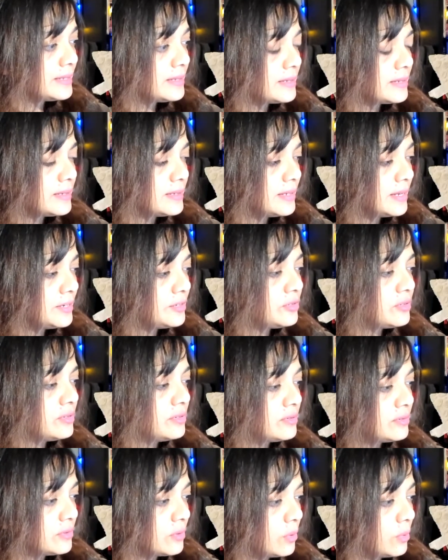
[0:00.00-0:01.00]
a
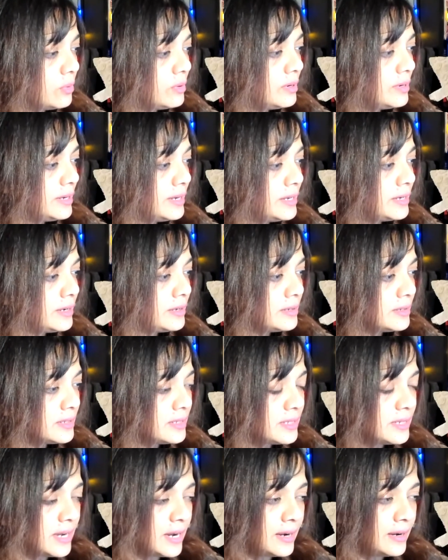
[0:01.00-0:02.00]
central role in
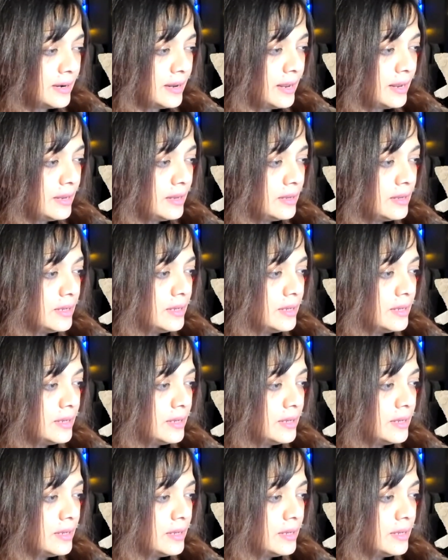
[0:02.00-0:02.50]
understanding